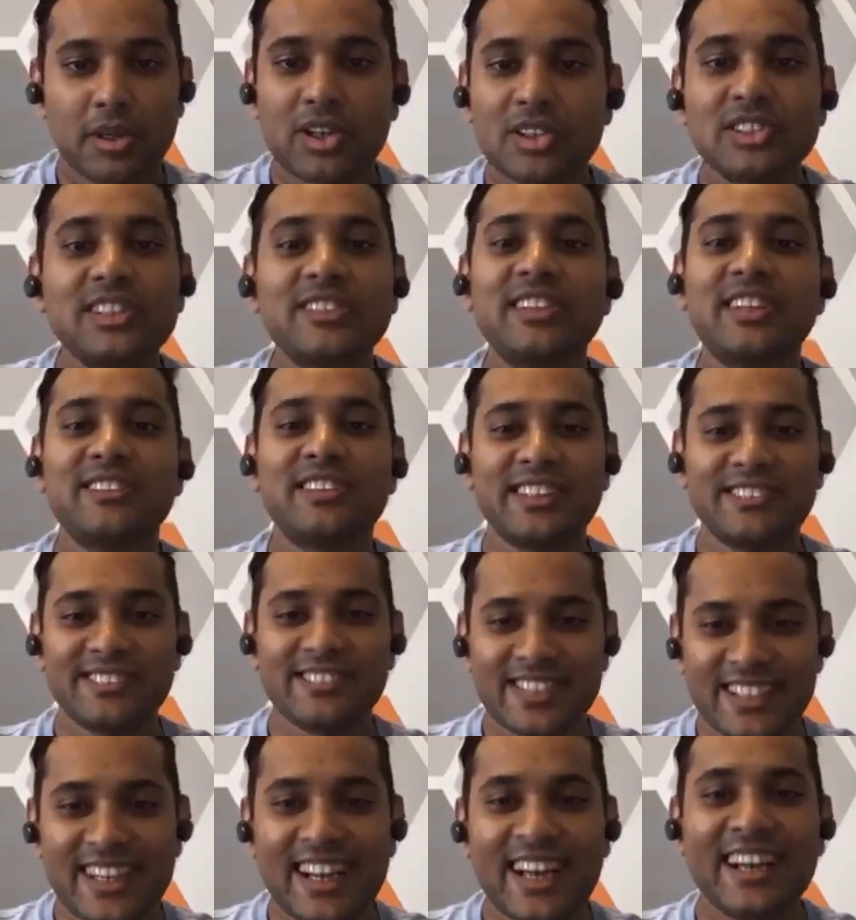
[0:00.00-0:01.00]
because they've never
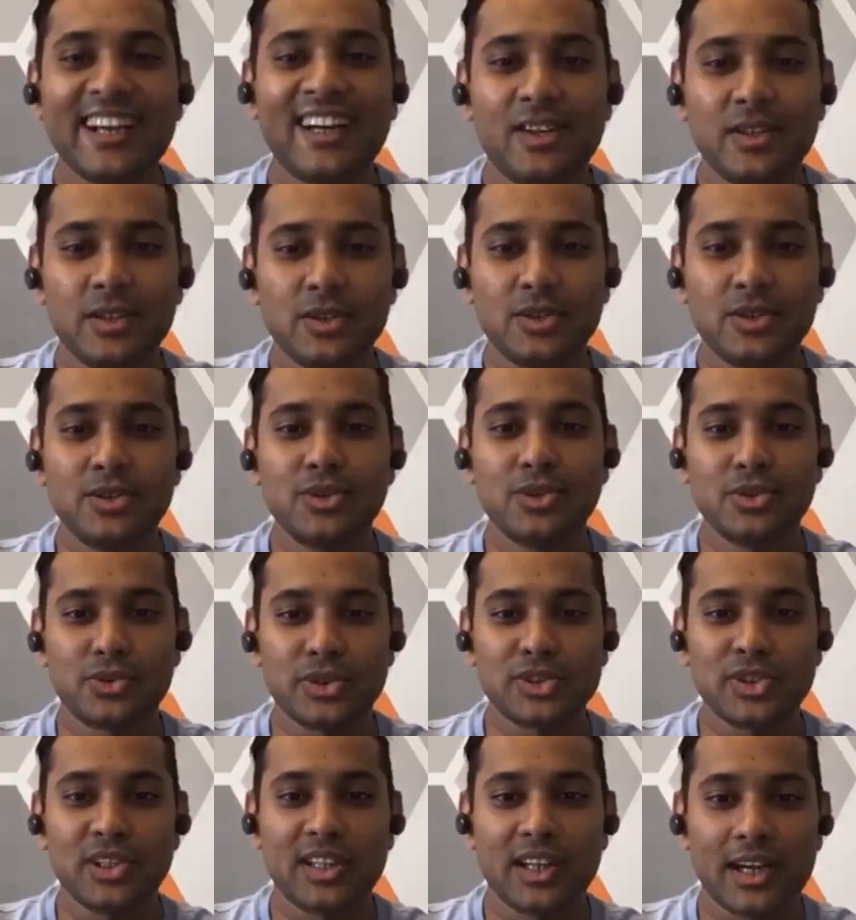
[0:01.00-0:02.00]
even tried to
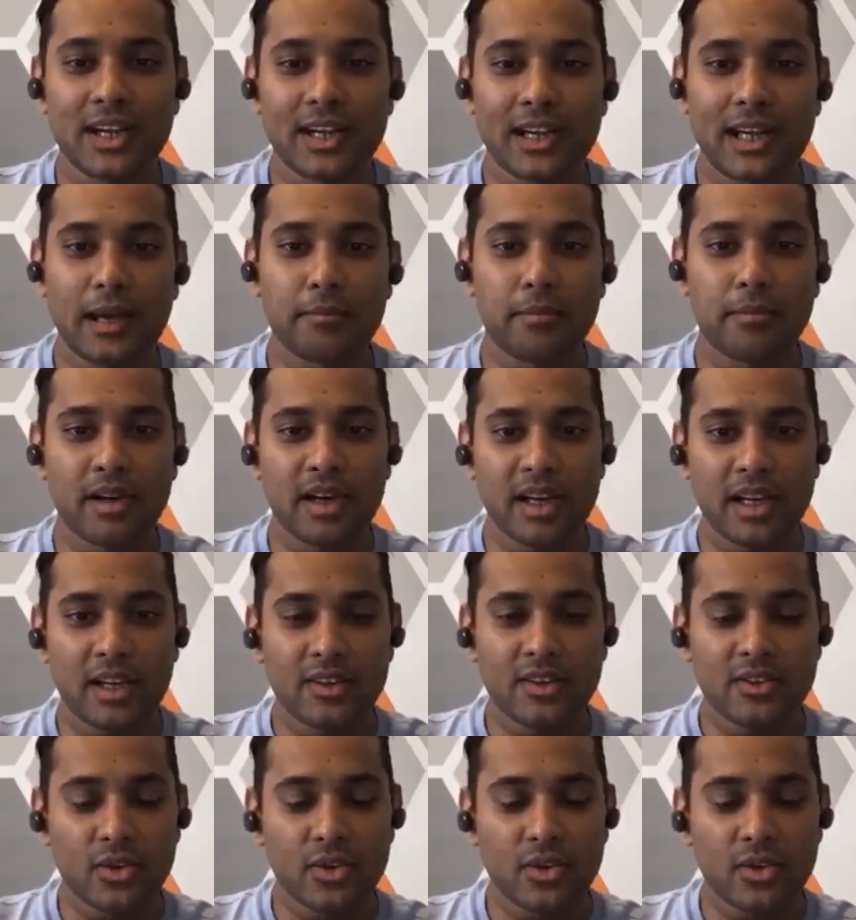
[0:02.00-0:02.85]
switch on that tap, right?